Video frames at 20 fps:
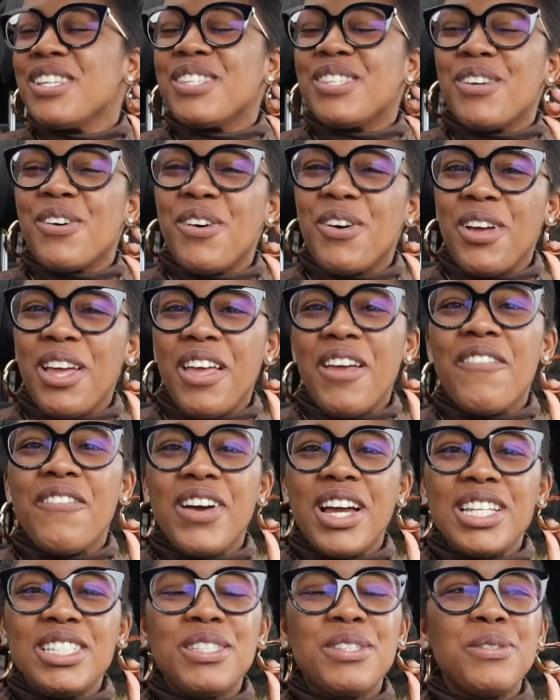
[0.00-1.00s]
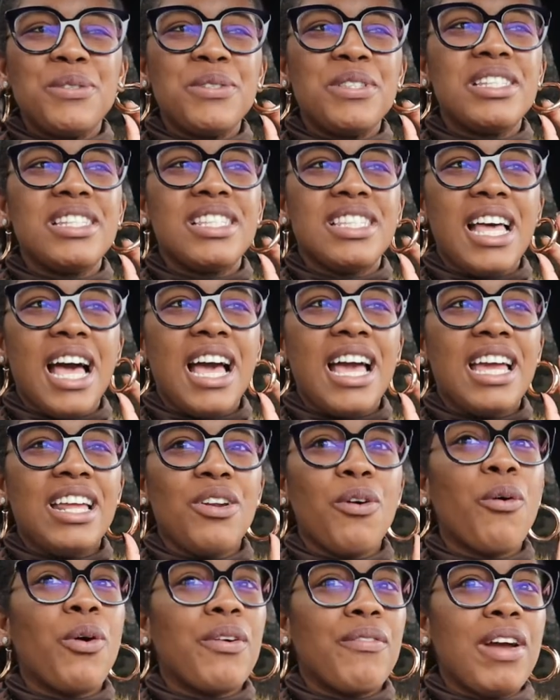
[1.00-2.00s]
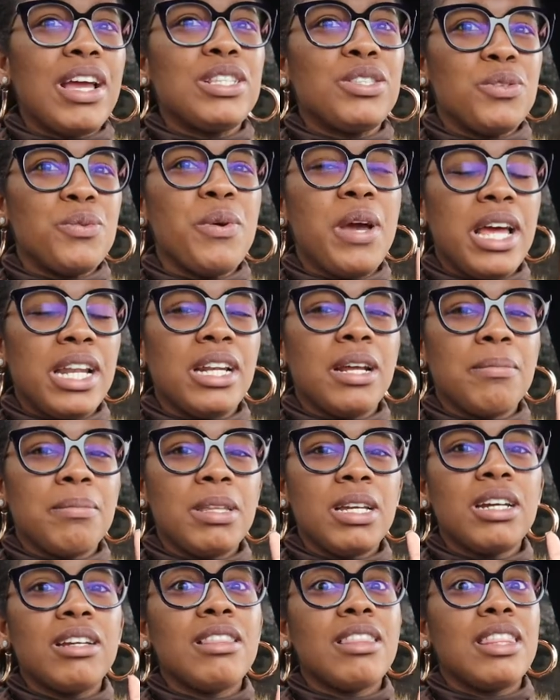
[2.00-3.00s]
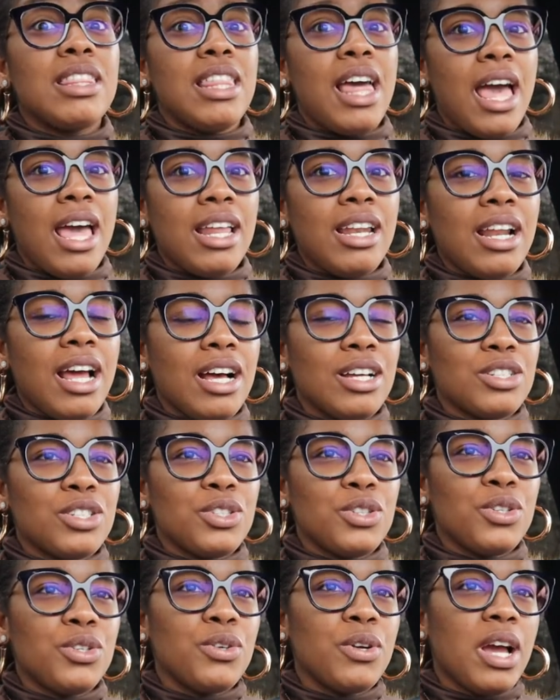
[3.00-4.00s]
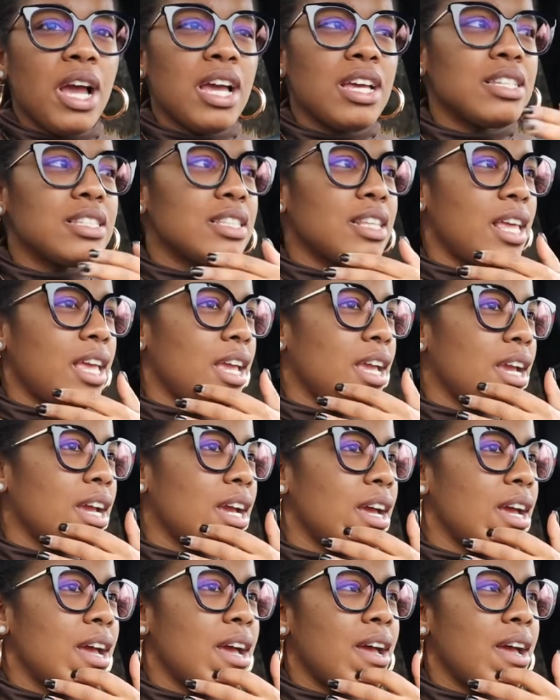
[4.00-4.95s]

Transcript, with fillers: So if I do decide or if I do end up there, then I'll show you guys like